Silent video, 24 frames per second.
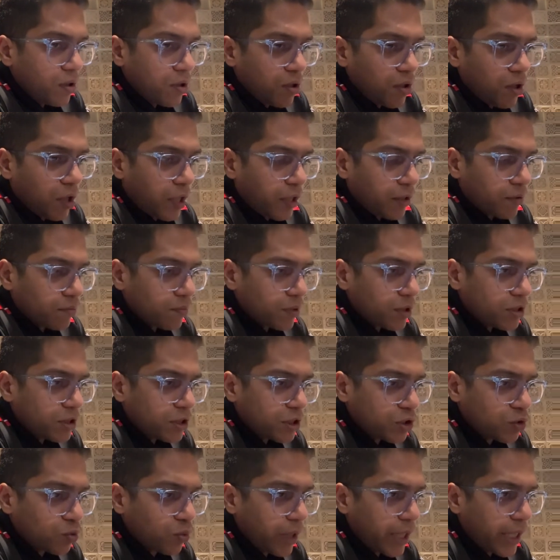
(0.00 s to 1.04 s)
Okay, let's
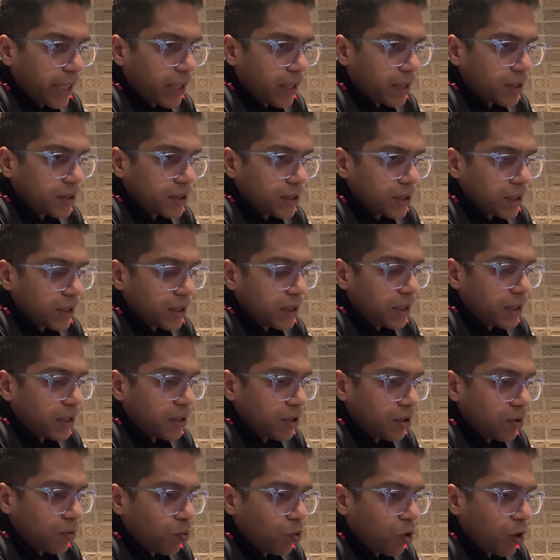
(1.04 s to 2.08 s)
just wait and
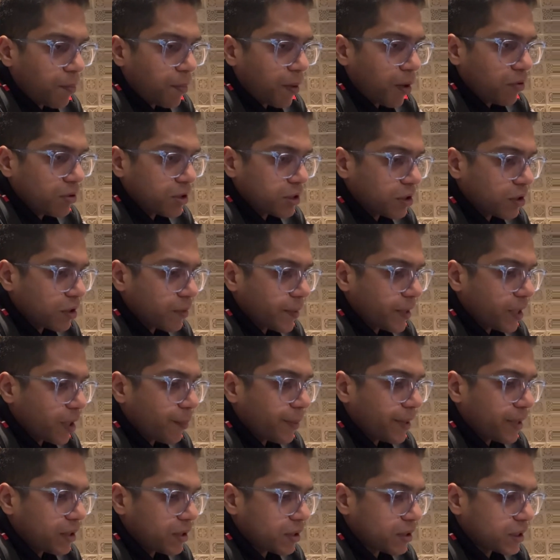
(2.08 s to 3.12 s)
see what Powell's going to be
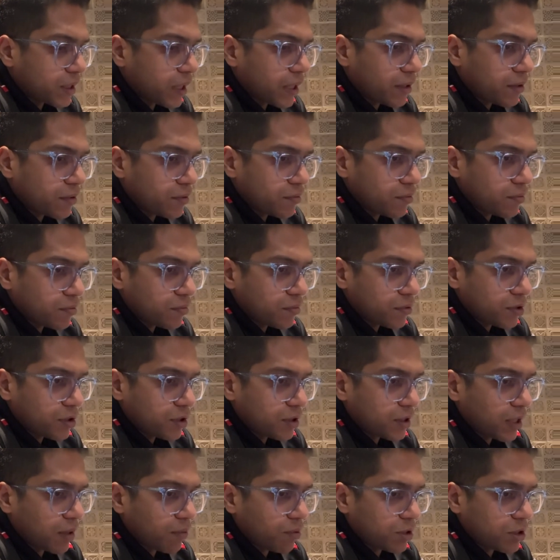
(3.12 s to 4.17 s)
coming to say, because
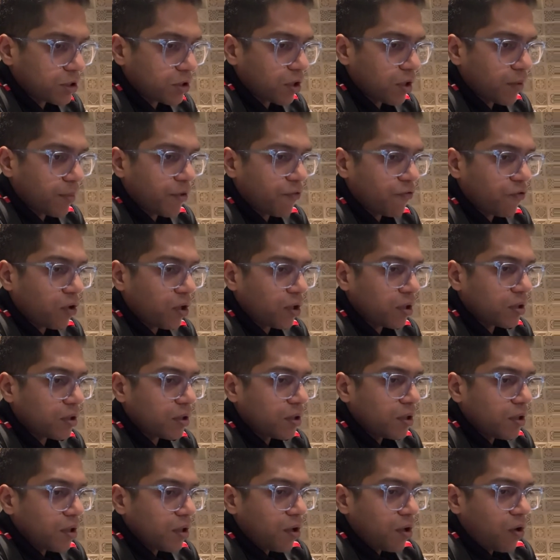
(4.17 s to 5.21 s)
that one's going to be fun.
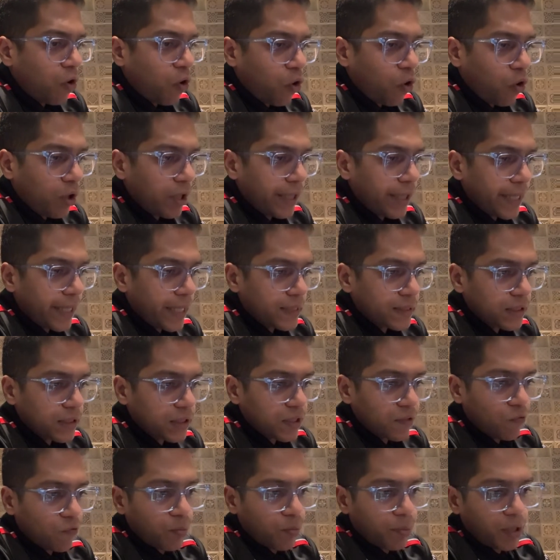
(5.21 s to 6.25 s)
All indexes
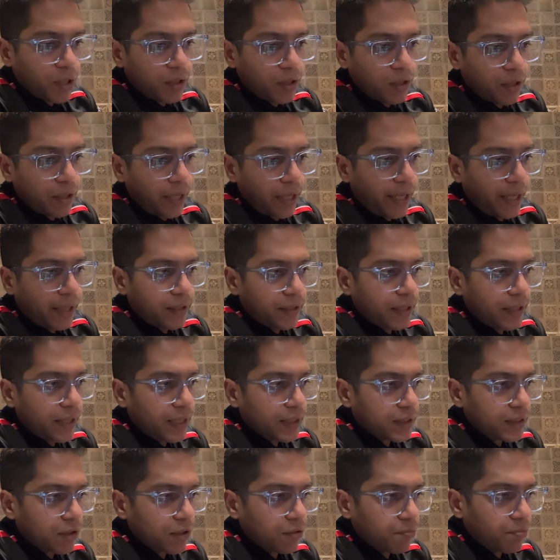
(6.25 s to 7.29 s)
have opened in the red: the
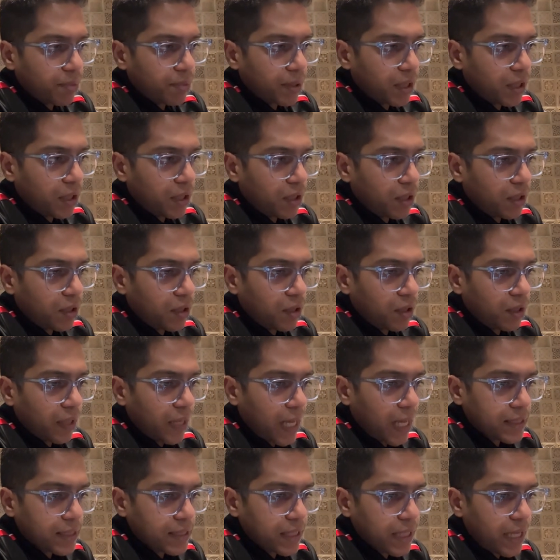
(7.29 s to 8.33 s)
S&P, the
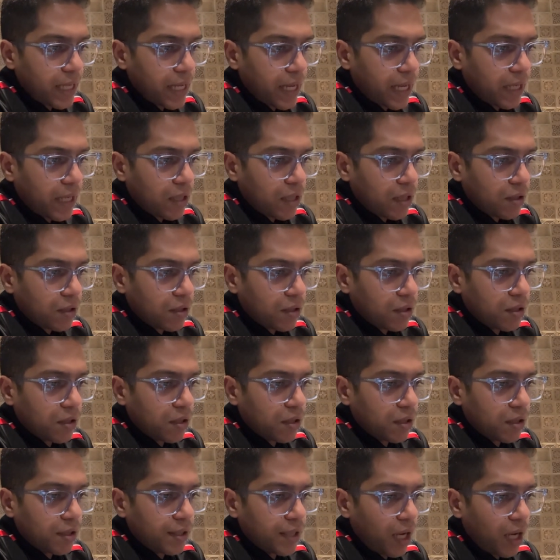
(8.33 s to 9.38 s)
Nasdaq,
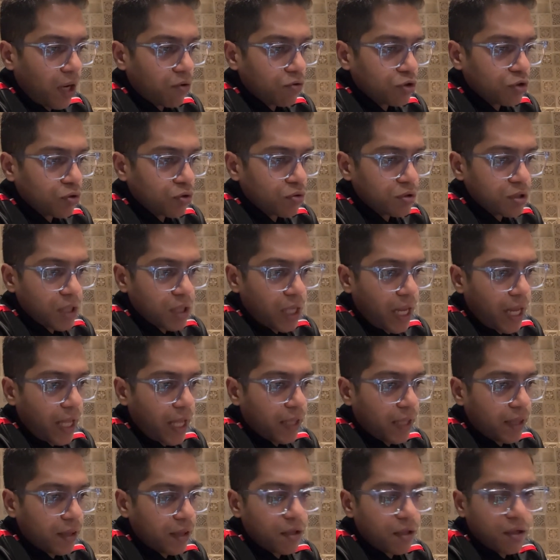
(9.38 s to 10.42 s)
the Dow Jones,
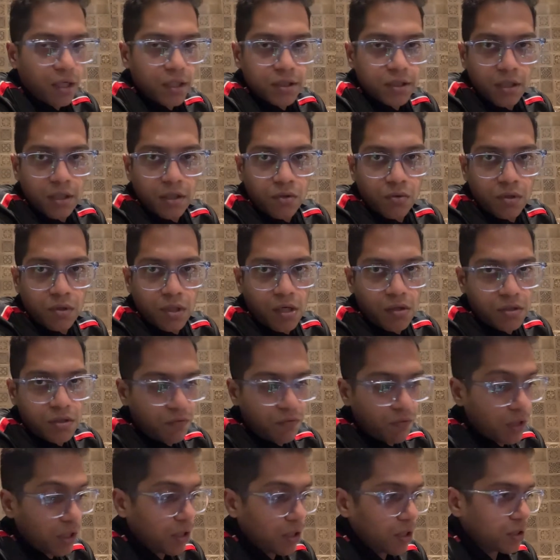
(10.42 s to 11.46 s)
and the Russell 2000,
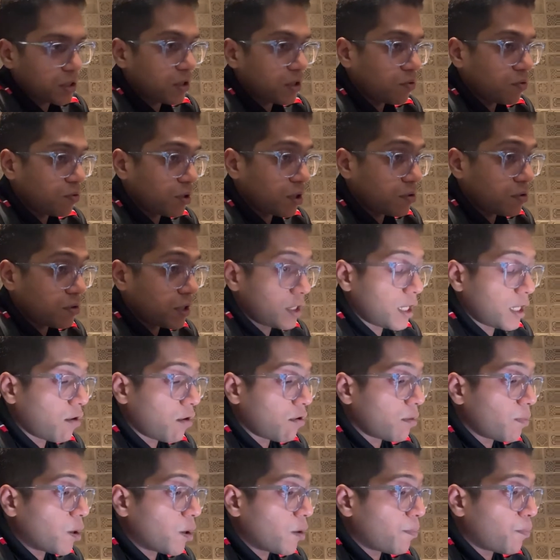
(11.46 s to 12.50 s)
with the Russell 2000 down
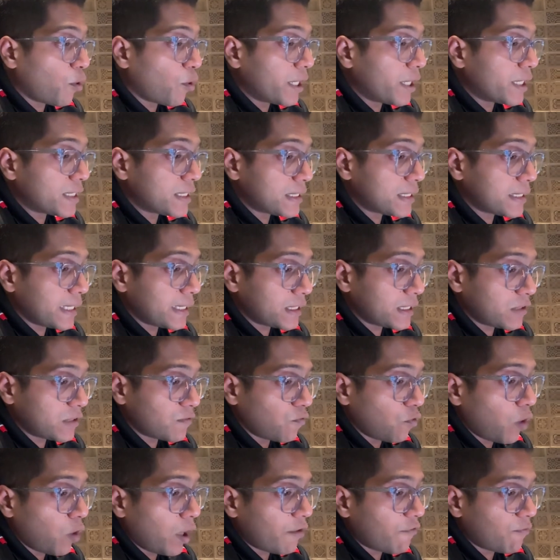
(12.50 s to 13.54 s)
about
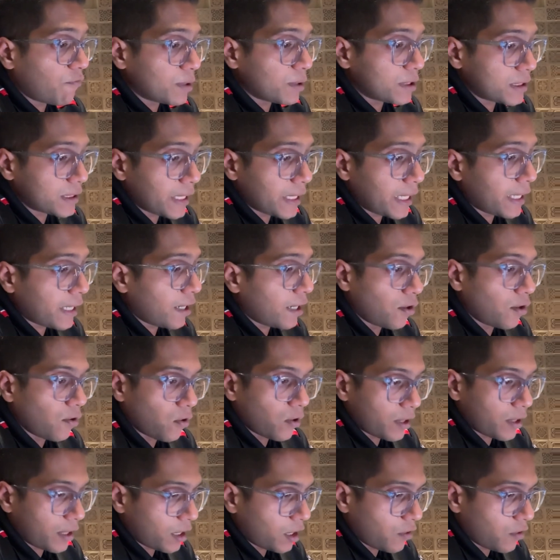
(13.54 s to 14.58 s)
0.65% and
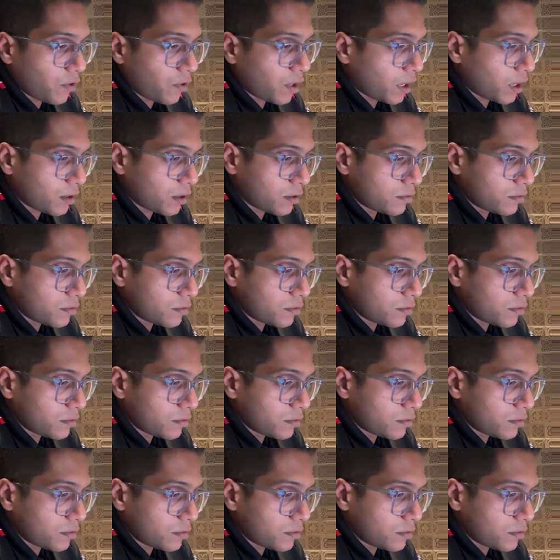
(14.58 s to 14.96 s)
not recovering.